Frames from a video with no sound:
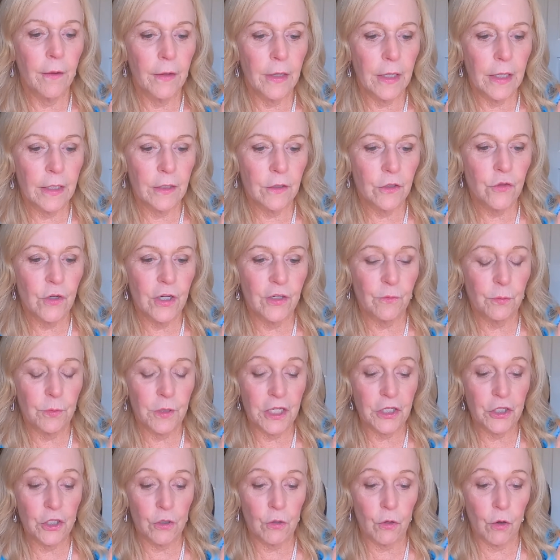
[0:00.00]
in
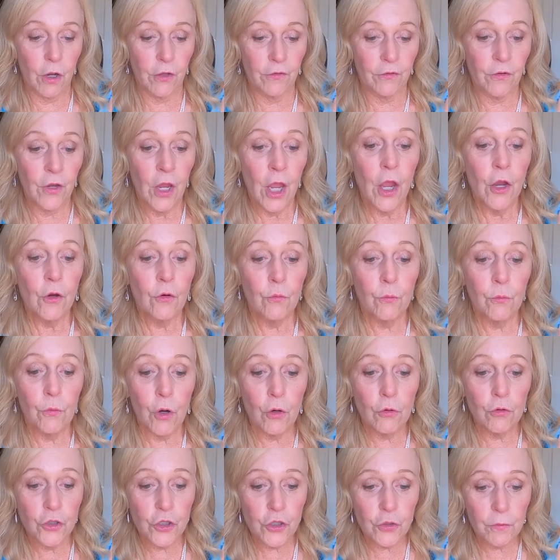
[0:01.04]
transportation costs.
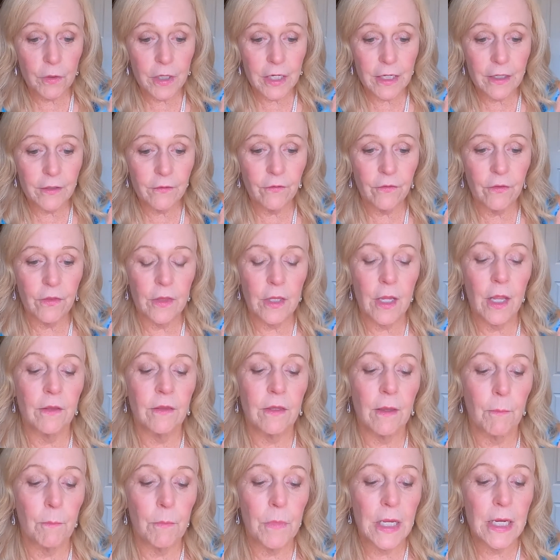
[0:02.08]
Groceries,
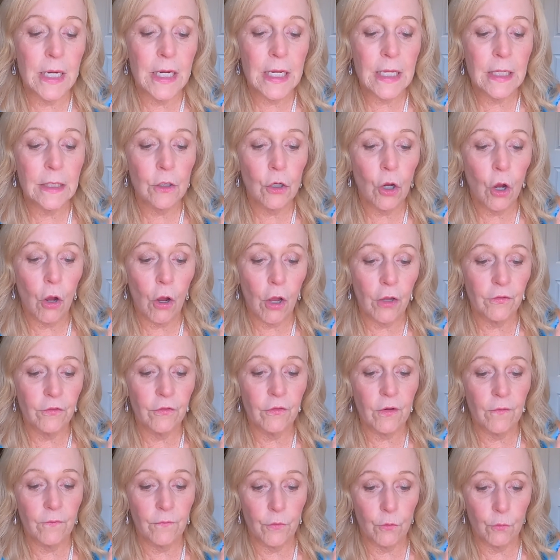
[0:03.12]
the median
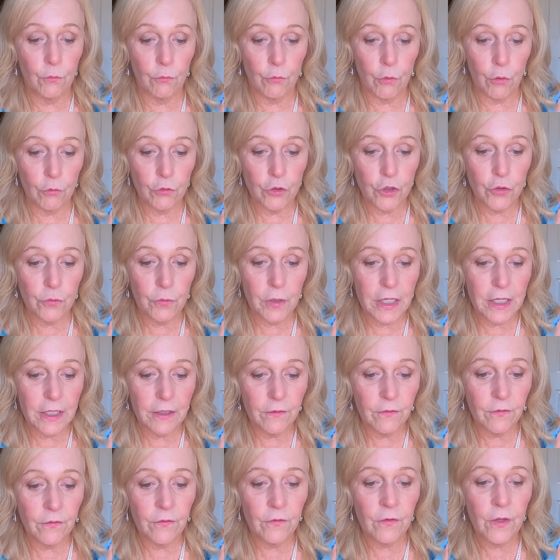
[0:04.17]
cost of
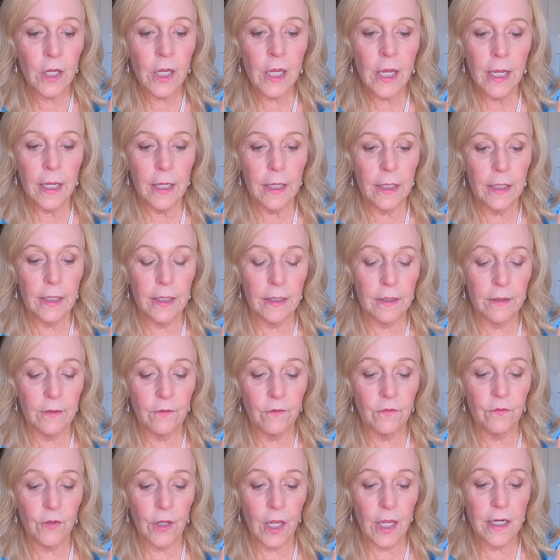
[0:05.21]
groceries
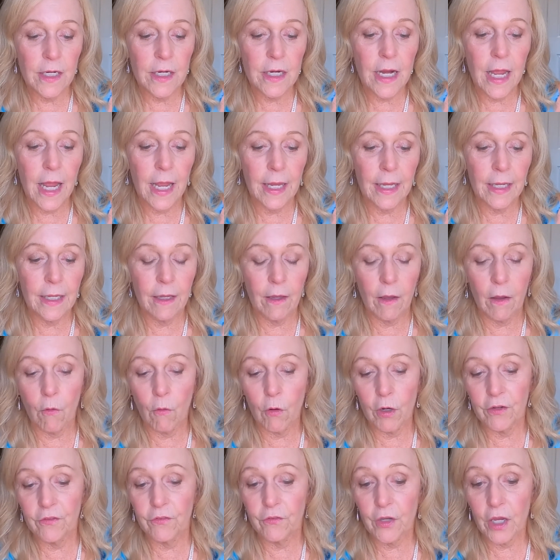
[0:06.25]
is not
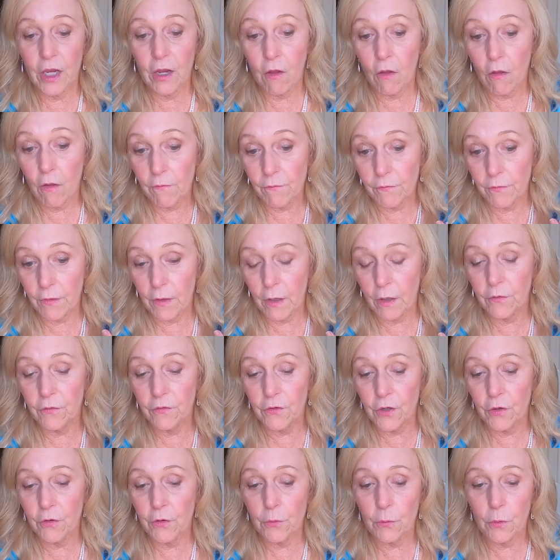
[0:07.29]
on a scale of
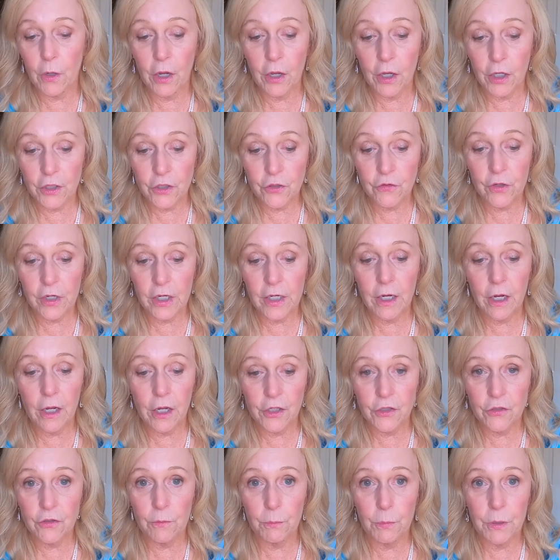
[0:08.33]
0 to 100,
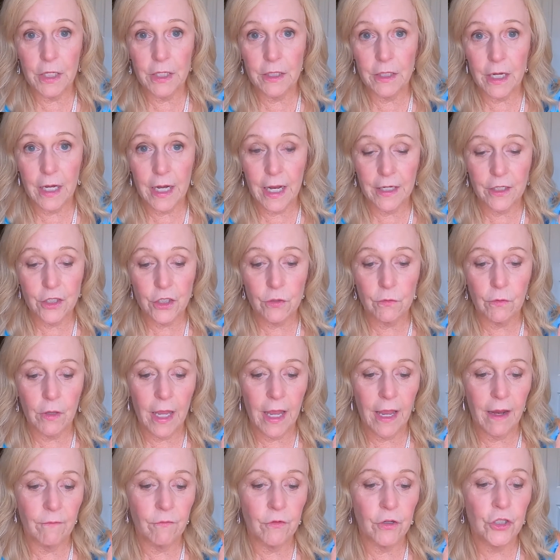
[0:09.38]
100 being the national
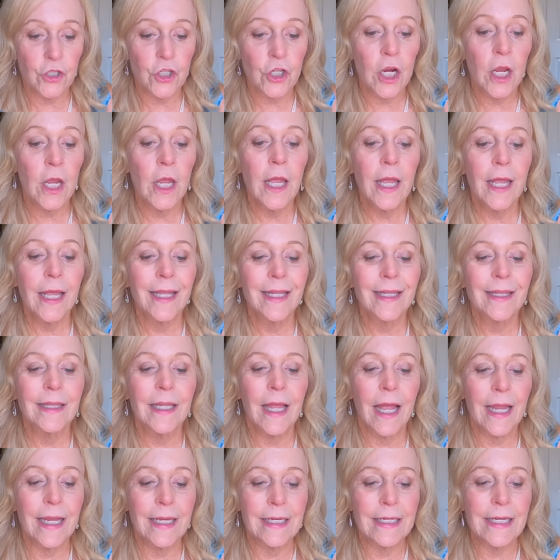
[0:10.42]
average,
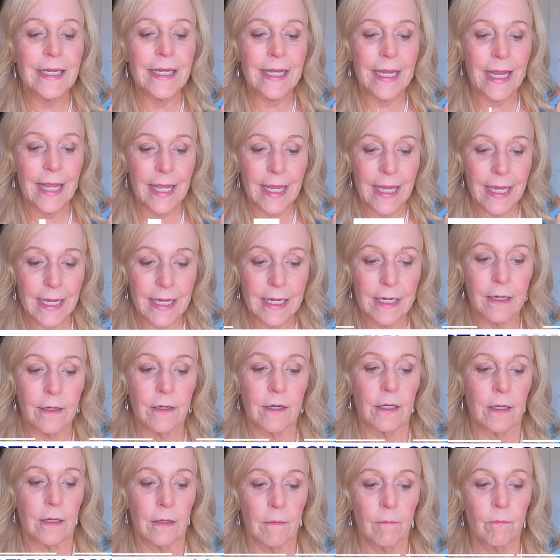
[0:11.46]
98
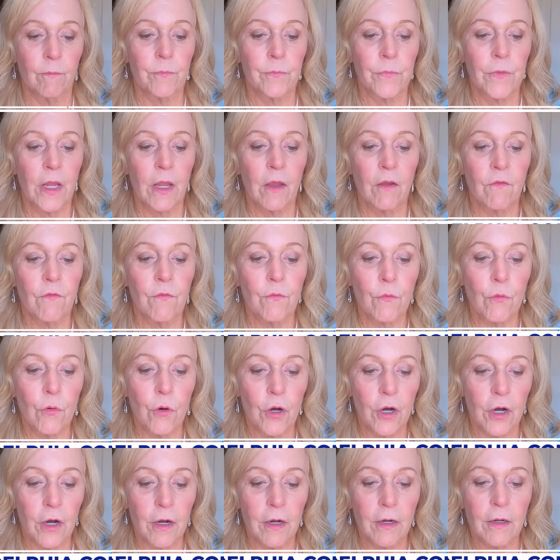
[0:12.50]

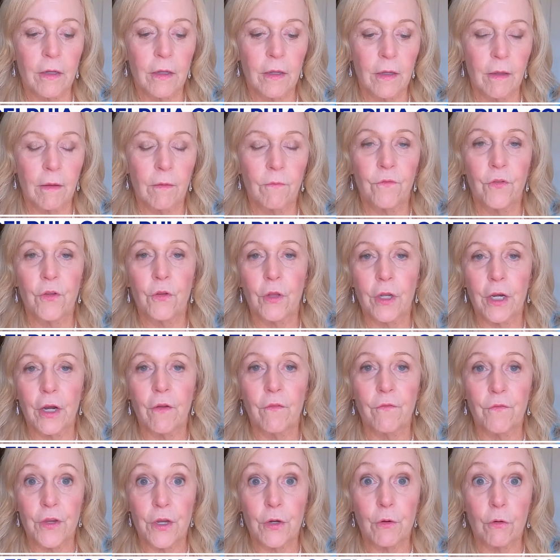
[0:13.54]
for
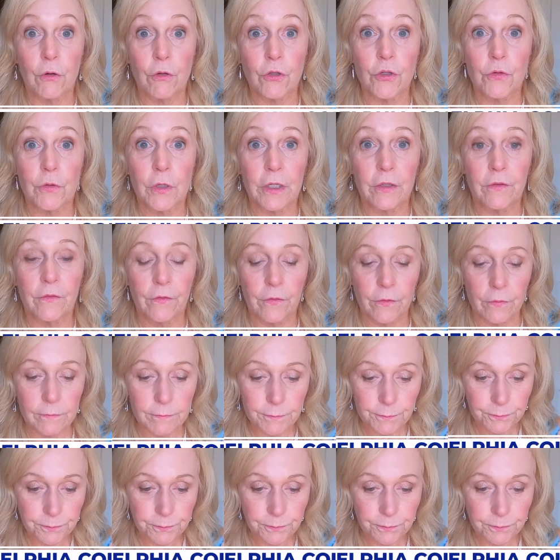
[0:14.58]
Philadelphia groceries,